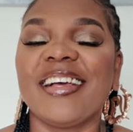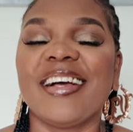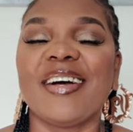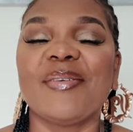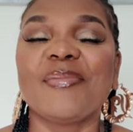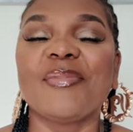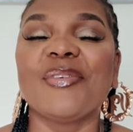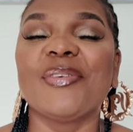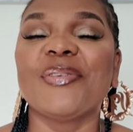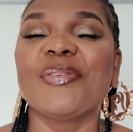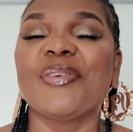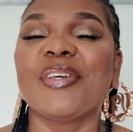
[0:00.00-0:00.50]
I'm
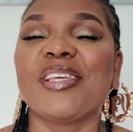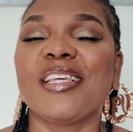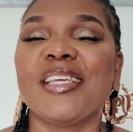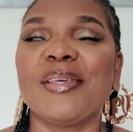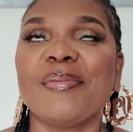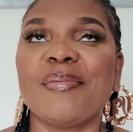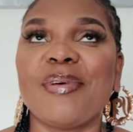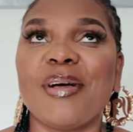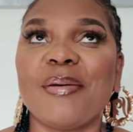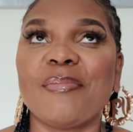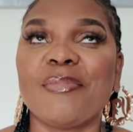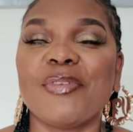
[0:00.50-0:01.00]
going to
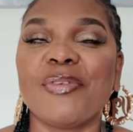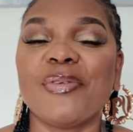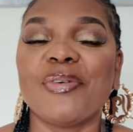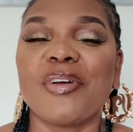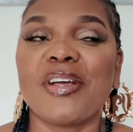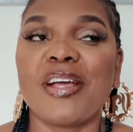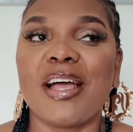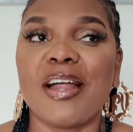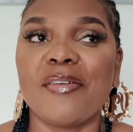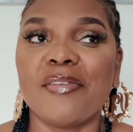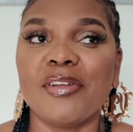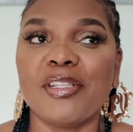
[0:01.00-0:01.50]
keep, I'm going to
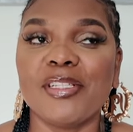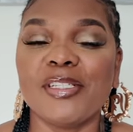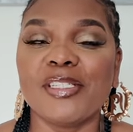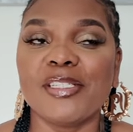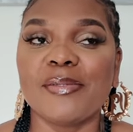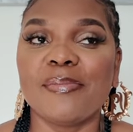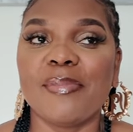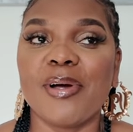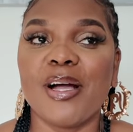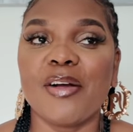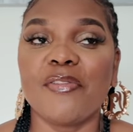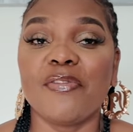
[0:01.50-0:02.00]
carry this
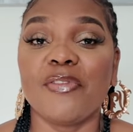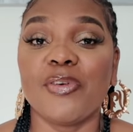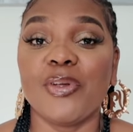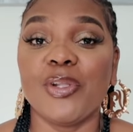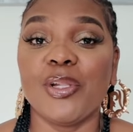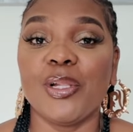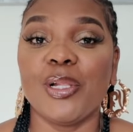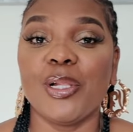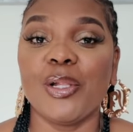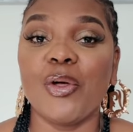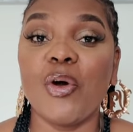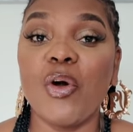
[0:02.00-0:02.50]
bag for a
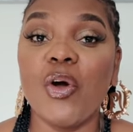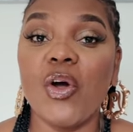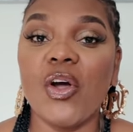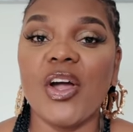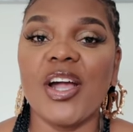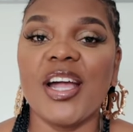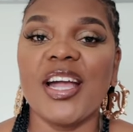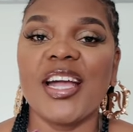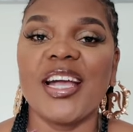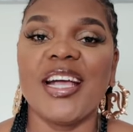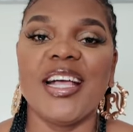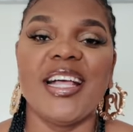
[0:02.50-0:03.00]

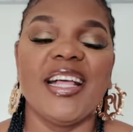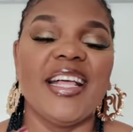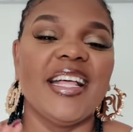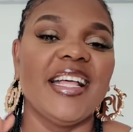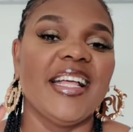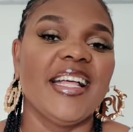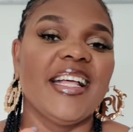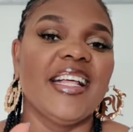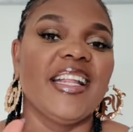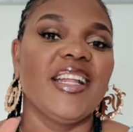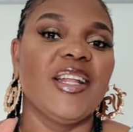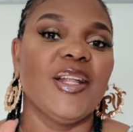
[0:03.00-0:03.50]
long,
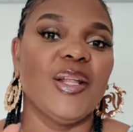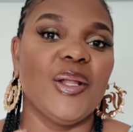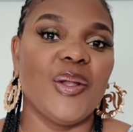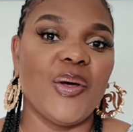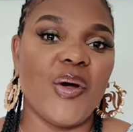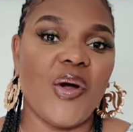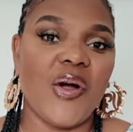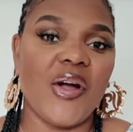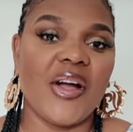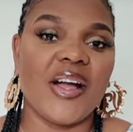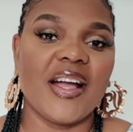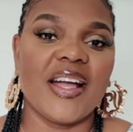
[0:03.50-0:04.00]

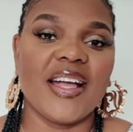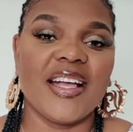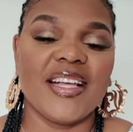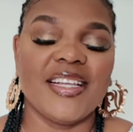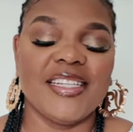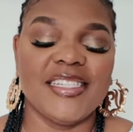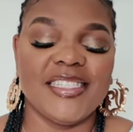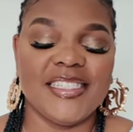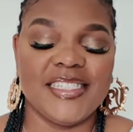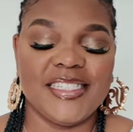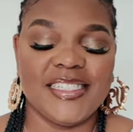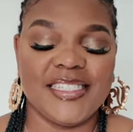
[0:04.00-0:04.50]
long
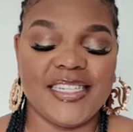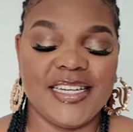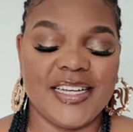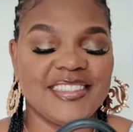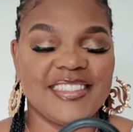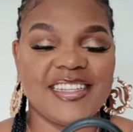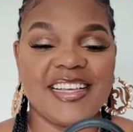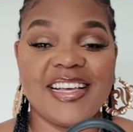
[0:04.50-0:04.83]
time.